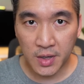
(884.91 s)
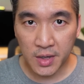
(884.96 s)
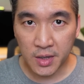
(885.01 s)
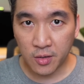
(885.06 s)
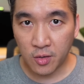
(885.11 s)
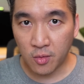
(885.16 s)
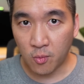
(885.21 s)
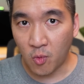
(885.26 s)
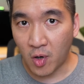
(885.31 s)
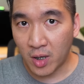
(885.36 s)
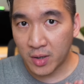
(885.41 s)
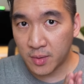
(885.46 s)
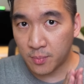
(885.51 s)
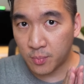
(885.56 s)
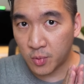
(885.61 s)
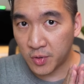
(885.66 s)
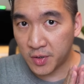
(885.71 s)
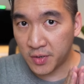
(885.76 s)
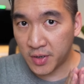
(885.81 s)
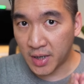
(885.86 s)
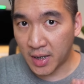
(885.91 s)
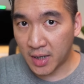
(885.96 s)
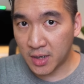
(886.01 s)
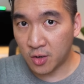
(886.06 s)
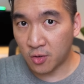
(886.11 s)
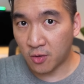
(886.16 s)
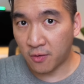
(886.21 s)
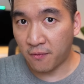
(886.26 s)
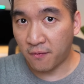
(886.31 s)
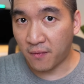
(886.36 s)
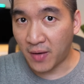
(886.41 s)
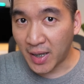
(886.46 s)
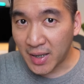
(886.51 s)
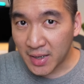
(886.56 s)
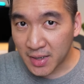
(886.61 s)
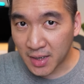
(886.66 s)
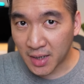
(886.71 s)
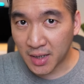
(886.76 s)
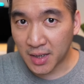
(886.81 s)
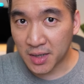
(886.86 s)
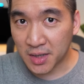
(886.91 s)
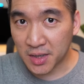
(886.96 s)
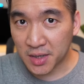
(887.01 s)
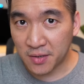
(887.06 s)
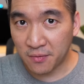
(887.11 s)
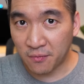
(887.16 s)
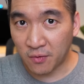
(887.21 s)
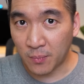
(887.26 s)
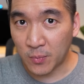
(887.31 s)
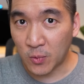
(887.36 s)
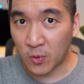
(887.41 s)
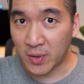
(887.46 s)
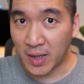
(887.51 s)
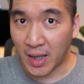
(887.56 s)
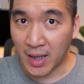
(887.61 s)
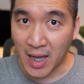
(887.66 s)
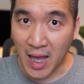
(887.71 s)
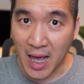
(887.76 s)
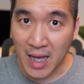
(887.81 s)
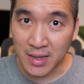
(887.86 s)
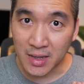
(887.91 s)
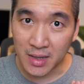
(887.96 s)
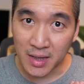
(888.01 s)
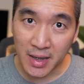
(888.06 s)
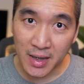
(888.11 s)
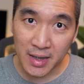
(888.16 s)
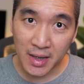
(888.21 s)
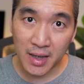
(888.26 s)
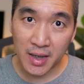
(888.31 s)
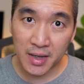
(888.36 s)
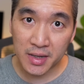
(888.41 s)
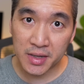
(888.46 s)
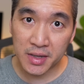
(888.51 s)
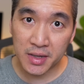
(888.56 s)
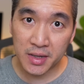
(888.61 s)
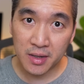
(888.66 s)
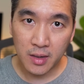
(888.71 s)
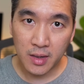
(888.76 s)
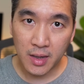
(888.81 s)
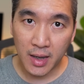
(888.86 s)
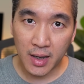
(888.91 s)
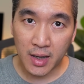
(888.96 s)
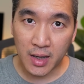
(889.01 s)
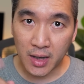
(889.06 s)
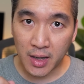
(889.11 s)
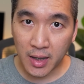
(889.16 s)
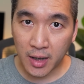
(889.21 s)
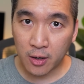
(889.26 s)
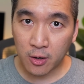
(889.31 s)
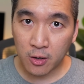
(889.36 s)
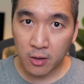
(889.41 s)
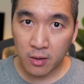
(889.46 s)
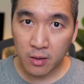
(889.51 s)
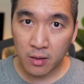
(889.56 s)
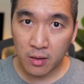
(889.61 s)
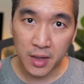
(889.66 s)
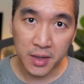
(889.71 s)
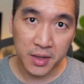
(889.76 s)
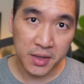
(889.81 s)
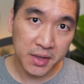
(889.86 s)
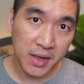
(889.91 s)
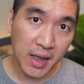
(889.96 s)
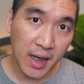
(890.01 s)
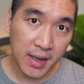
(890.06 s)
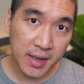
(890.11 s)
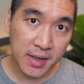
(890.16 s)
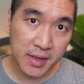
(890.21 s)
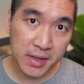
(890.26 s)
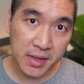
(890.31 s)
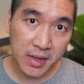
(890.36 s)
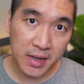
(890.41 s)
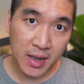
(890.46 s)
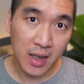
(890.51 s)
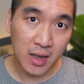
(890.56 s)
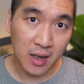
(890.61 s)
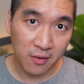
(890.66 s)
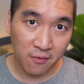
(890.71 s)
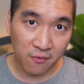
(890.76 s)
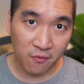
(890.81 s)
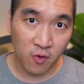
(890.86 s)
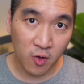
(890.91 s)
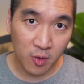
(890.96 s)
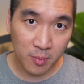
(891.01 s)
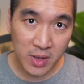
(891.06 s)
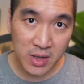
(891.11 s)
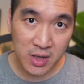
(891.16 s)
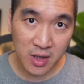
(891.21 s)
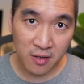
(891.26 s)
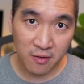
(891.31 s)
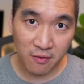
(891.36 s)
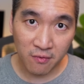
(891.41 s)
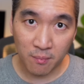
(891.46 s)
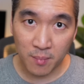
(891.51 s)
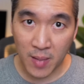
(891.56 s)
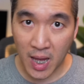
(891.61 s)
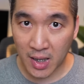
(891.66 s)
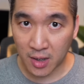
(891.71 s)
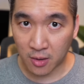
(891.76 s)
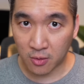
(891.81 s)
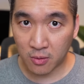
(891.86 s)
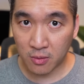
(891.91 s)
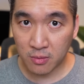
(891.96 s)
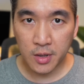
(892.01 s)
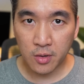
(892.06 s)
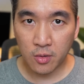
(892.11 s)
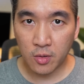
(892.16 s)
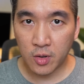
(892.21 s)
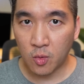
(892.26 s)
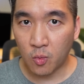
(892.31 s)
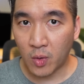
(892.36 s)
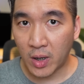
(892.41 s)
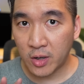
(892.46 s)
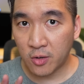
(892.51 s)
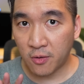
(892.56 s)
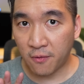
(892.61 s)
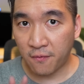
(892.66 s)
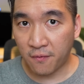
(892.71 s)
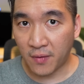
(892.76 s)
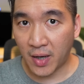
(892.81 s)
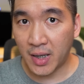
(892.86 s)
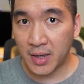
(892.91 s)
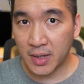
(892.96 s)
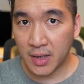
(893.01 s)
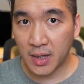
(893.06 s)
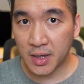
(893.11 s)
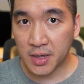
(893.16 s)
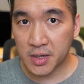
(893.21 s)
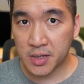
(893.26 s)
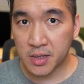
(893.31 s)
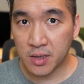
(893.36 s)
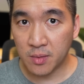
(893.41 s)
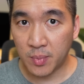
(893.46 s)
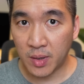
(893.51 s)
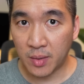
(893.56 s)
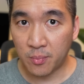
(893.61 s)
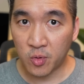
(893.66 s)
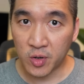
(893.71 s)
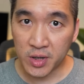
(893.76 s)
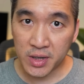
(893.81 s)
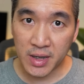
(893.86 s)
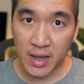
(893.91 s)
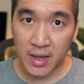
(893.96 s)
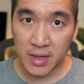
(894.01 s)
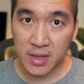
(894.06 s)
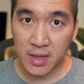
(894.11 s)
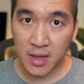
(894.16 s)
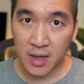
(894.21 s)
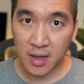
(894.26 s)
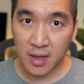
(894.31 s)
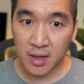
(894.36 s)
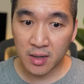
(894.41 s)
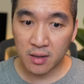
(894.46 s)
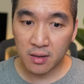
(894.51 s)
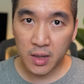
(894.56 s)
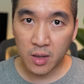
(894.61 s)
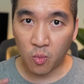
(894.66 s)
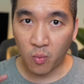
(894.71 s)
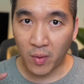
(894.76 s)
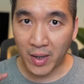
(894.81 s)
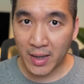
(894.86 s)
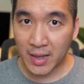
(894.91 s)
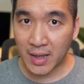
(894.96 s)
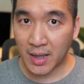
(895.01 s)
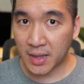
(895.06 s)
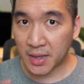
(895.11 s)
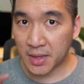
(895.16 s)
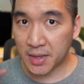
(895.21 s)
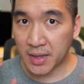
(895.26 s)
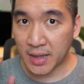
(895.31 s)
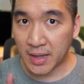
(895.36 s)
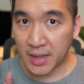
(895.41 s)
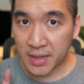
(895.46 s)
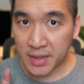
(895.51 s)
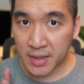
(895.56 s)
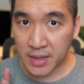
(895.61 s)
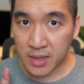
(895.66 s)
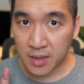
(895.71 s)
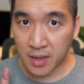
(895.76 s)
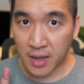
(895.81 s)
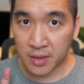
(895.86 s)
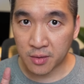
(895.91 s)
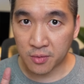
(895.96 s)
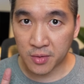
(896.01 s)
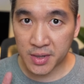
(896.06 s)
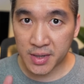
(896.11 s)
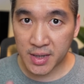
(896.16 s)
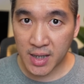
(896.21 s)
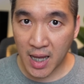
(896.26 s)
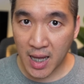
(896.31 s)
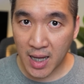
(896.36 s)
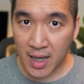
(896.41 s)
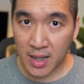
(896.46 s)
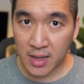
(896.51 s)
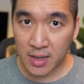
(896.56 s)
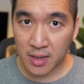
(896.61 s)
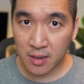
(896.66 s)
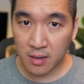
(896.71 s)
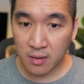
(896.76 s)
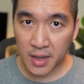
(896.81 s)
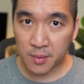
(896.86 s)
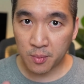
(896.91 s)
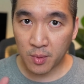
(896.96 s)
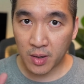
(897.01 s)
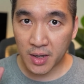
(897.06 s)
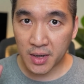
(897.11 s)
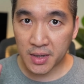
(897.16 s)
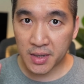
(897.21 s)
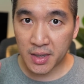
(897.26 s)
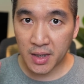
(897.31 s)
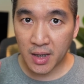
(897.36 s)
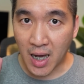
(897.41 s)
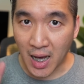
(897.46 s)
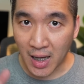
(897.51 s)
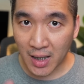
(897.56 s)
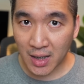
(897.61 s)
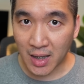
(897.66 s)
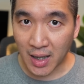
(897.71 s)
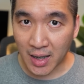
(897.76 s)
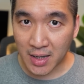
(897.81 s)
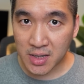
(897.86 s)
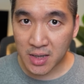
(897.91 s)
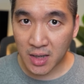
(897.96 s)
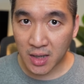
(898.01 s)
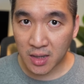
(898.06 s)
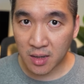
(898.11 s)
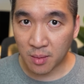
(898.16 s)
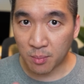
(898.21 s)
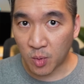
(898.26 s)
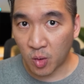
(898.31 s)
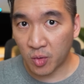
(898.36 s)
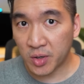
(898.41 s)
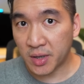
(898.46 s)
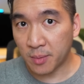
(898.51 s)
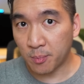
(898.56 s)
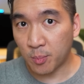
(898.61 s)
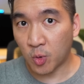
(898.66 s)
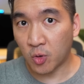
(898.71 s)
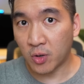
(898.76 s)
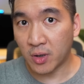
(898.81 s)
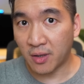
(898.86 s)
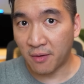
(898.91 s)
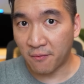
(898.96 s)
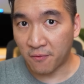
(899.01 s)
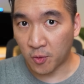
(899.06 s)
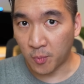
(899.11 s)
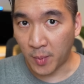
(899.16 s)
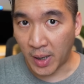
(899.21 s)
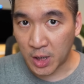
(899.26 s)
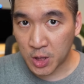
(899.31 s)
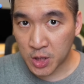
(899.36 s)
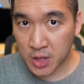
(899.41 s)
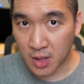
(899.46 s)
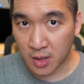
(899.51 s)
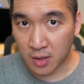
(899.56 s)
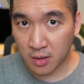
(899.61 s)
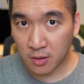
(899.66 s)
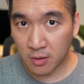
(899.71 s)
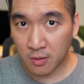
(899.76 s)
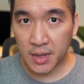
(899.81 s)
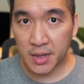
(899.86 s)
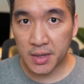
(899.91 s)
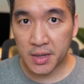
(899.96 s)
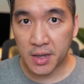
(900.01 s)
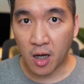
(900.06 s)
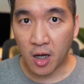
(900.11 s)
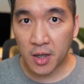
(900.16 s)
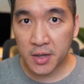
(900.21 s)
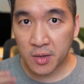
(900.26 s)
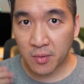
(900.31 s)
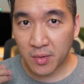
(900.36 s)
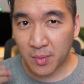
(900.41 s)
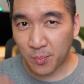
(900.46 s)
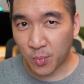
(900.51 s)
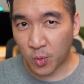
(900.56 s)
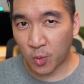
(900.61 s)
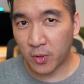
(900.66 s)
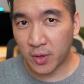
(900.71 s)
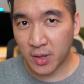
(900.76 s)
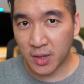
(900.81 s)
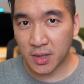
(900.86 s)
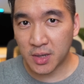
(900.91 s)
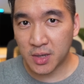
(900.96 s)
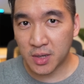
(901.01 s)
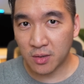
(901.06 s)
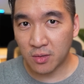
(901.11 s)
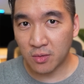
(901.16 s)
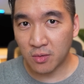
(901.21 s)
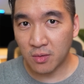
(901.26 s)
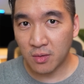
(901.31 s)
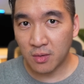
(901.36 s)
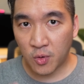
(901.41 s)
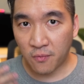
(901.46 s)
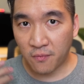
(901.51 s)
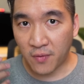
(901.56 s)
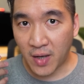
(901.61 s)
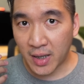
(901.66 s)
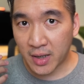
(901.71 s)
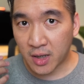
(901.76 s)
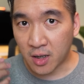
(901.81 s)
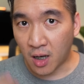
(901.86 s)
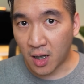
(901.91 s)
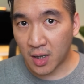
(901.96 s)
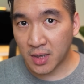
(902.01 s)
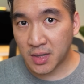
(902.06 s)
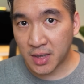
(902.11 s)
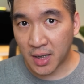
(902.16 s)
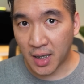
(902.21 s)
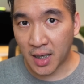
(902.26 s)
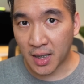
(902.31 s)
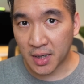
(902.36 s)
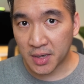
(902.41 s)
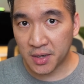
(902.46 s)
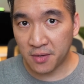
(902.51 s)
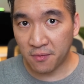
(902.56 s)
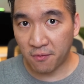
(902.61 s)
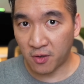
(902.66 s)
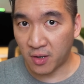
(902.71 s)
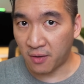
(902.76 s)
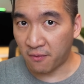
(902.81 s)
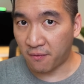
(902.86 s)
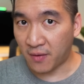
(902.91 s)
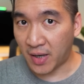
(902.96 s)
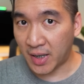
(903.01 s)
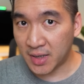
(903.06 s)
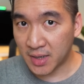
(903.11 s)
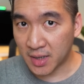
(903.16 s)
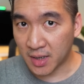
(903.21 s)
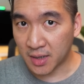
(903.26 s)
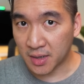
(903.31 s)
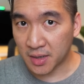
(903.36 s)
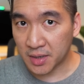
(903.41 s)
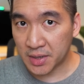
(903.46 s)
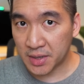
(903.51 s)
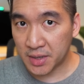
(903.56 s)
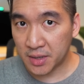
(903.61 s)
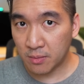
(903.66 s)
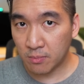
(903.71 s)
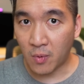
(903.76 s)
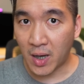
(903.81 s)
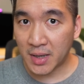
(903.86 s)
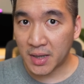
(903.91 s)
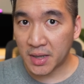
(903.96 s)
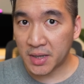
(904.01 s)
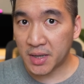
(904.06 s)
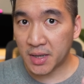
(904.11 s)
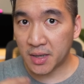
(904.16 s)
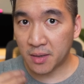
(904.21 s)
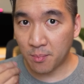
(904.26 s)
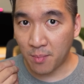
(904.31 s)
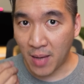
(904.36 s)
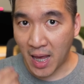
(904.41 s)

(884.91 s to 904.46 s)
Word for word: And so you want to present your findings from your data analytics in a clear, concise, and informative manner. So you want your findings to be presented in a way that is easy to understand, as well as highlighting the most important information. It is also important to provide context for the findings. Why does it